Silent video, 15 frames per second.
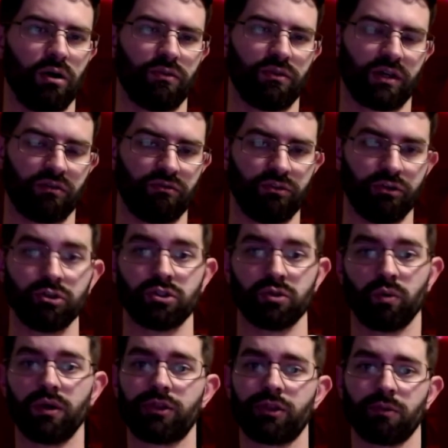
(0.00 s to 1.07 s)
confusion
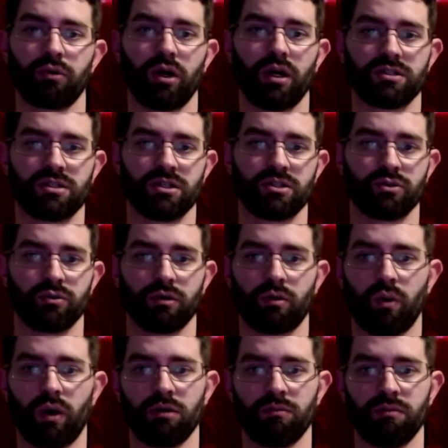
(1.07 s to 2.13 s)
with the processor
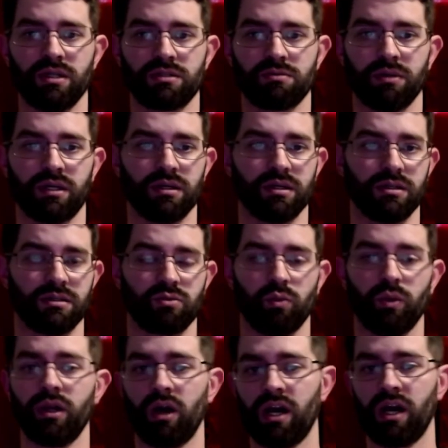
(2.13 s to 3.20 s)
requirements, because we
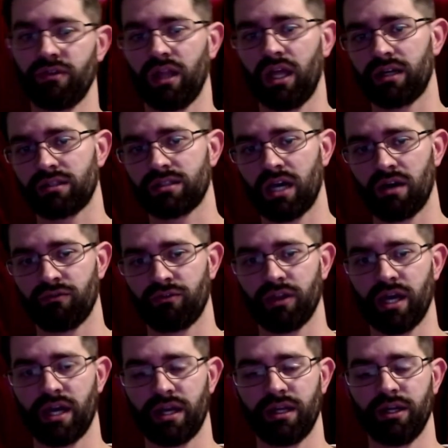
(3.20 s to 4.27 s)
don't have a lot of time for
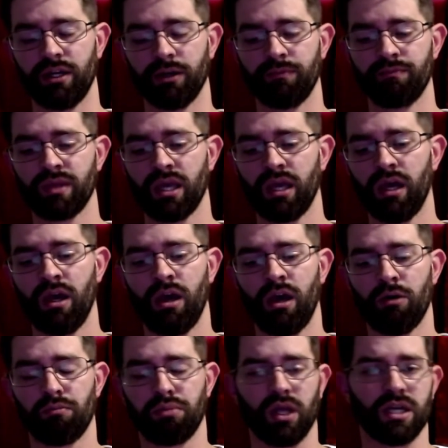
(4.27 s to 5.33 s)
that here.
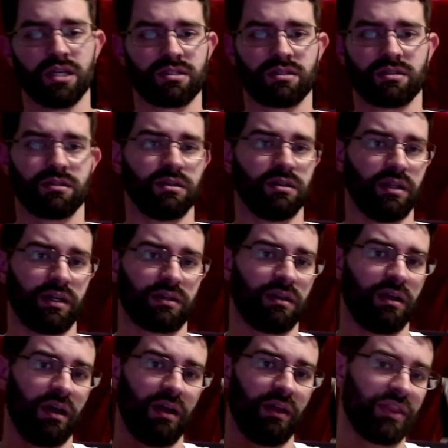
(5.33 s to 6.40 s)
Plus, like
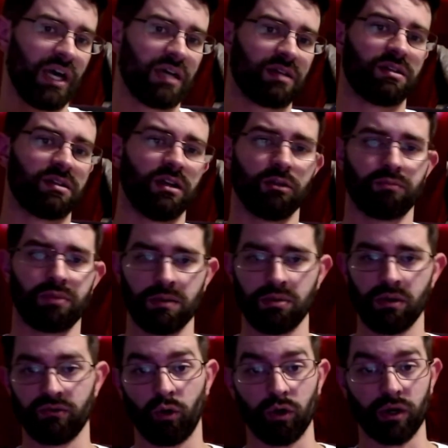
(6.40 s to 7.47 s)
1,000 other people
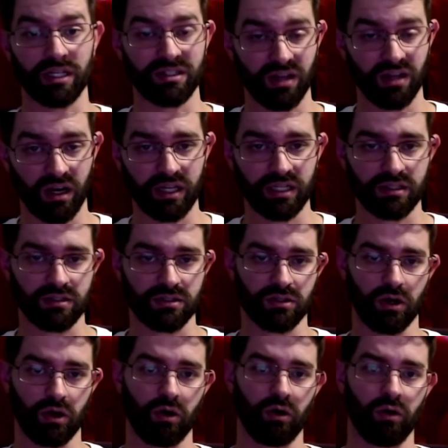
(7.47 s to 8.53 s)
have already done it,
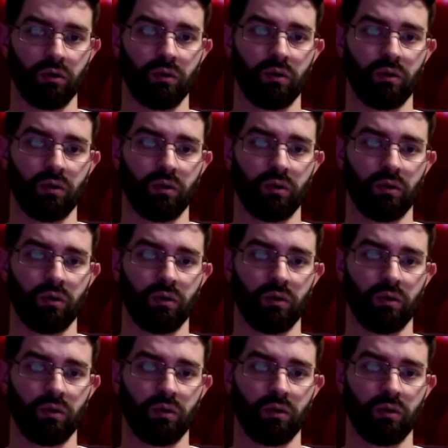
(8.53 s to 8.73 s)
so